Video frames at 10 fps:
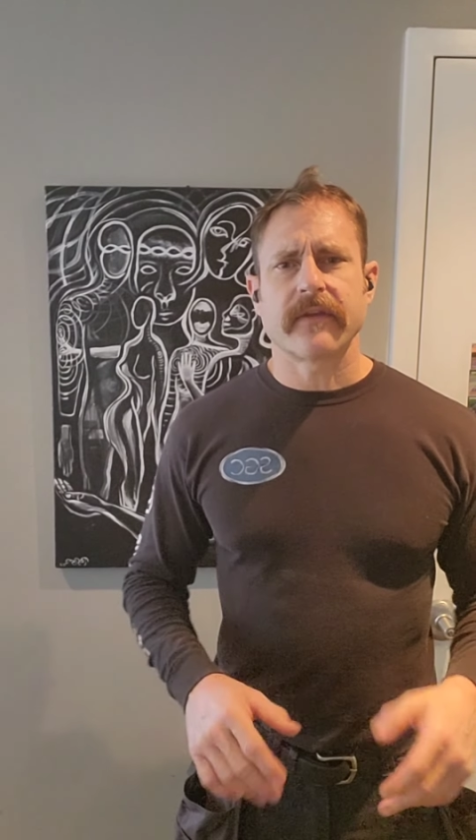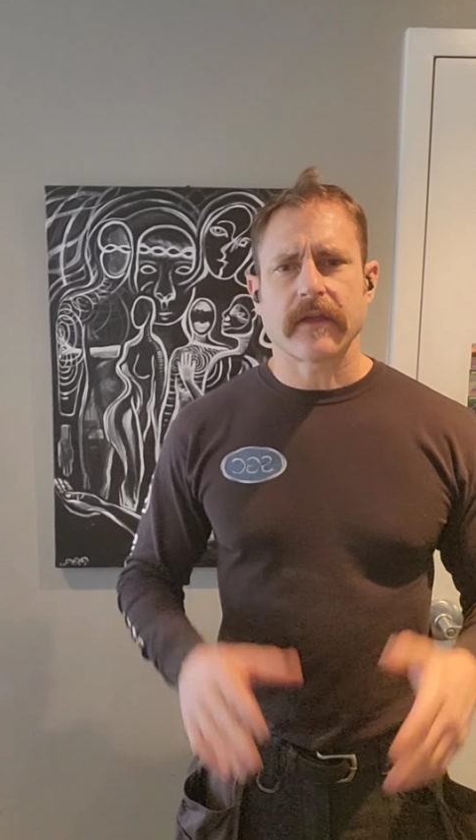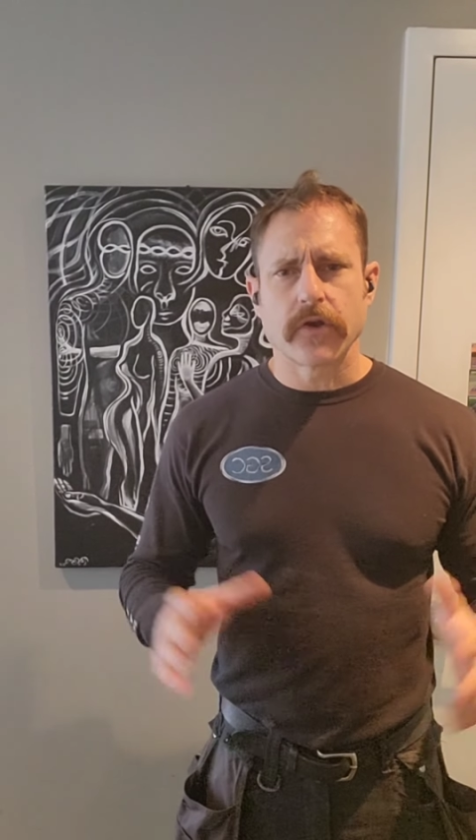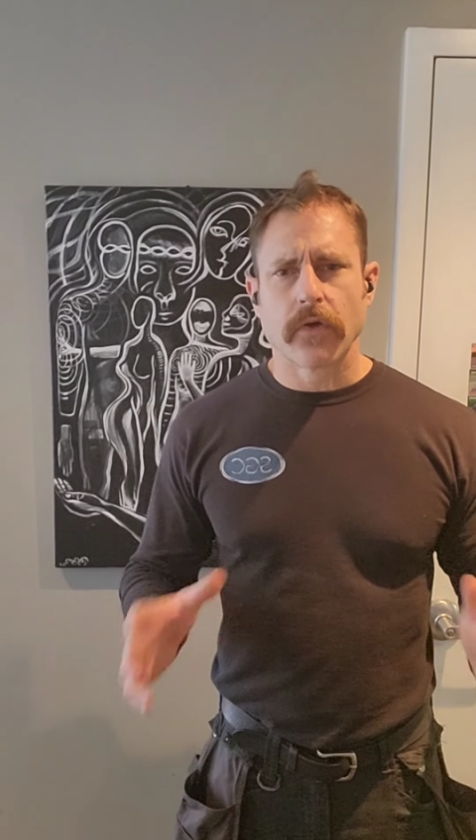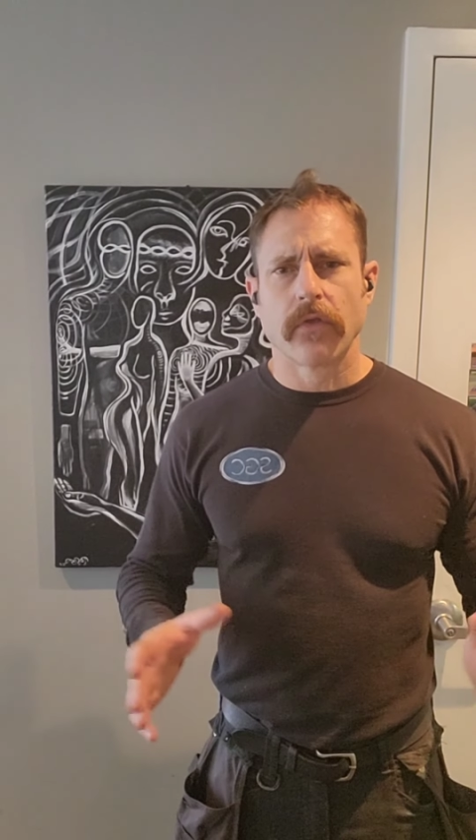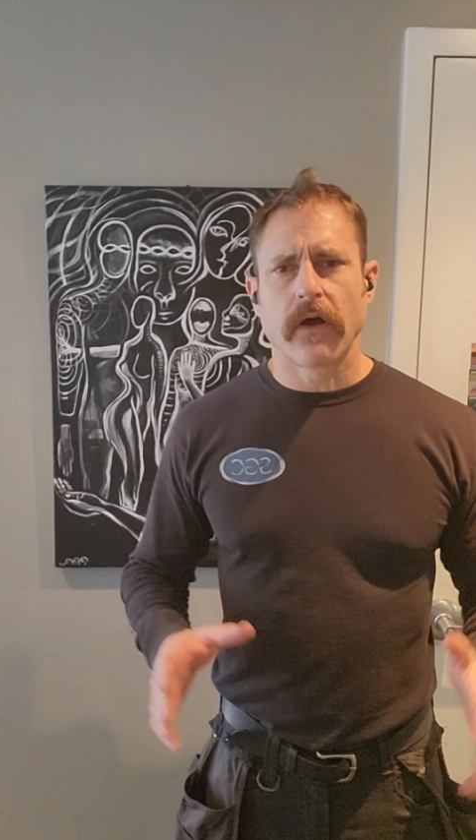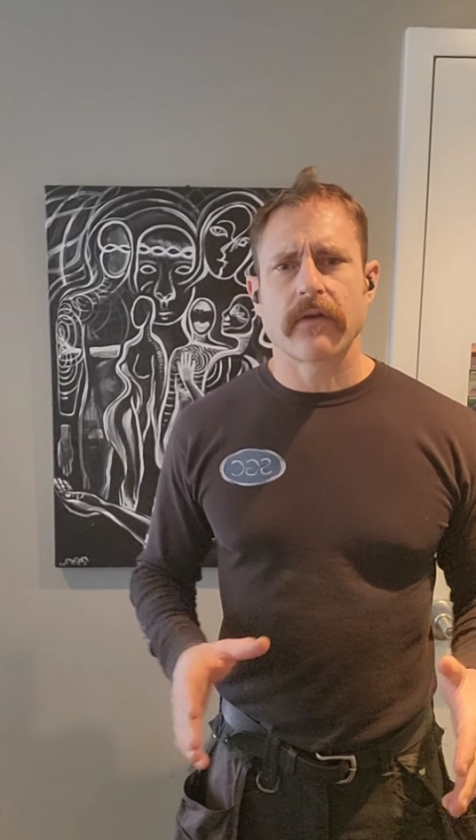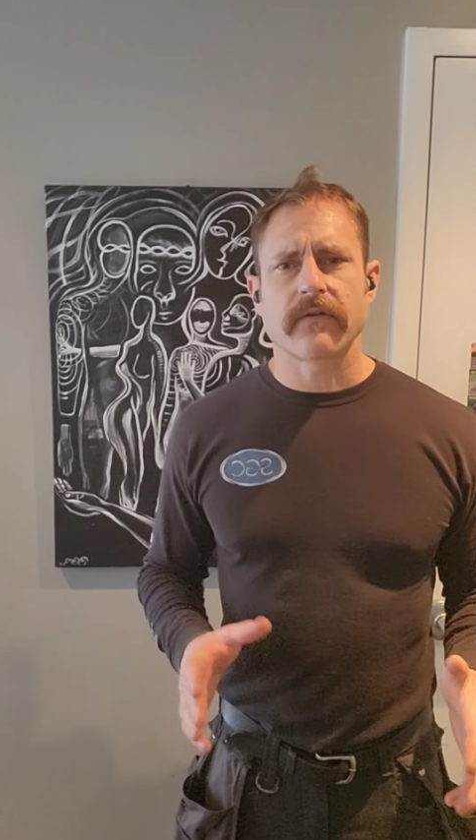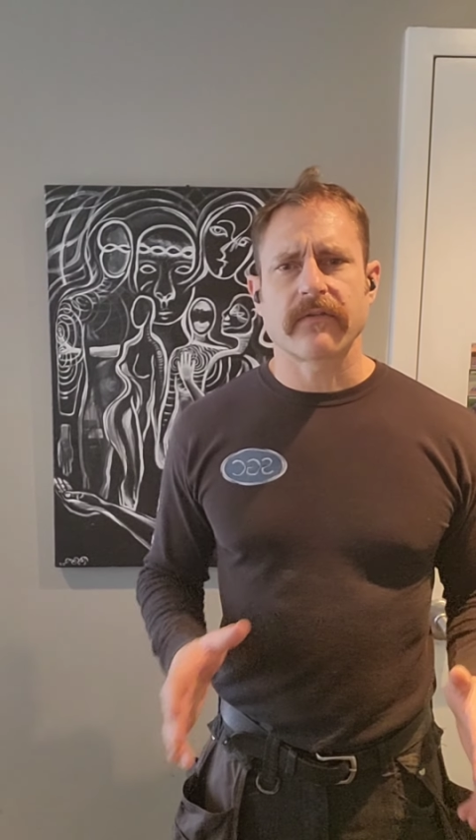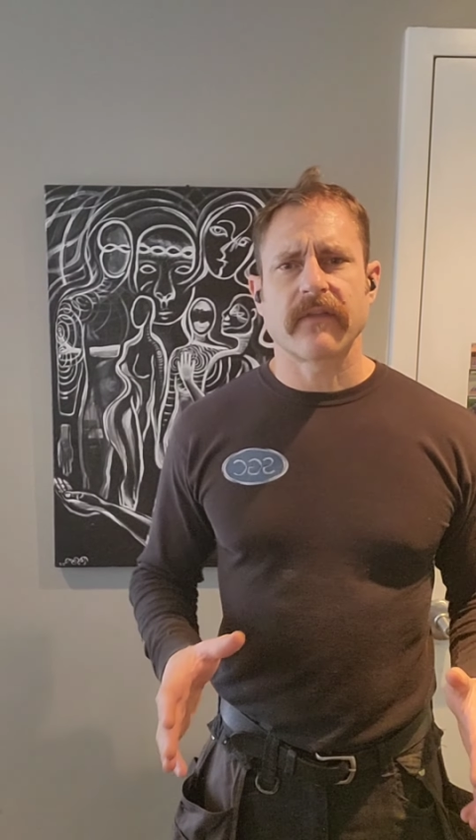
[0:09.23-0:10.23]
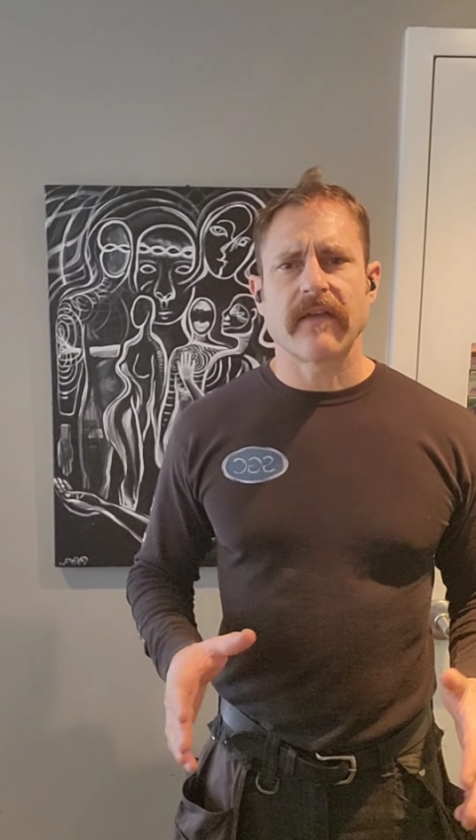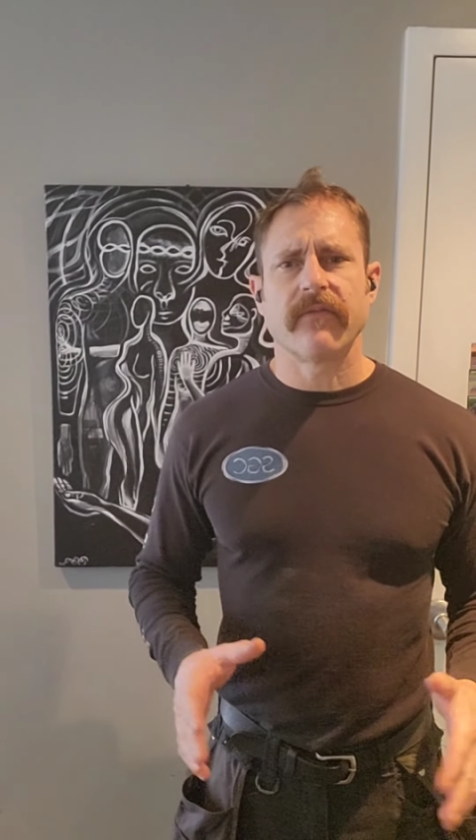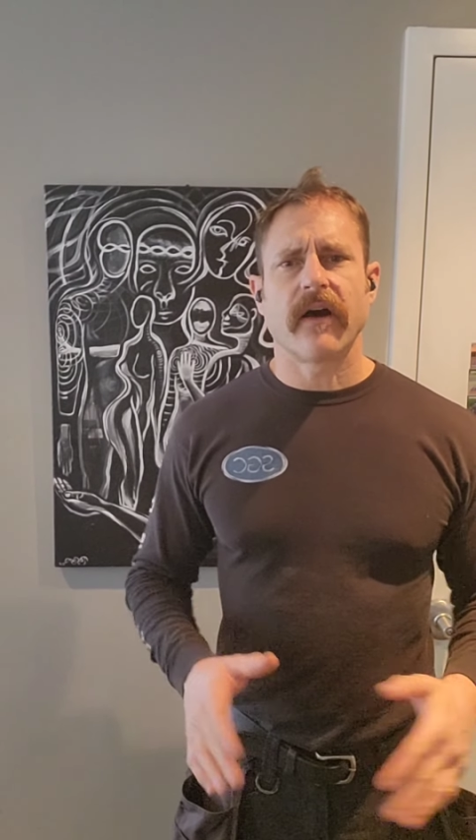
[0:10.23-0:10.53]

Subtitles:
it can no longer stave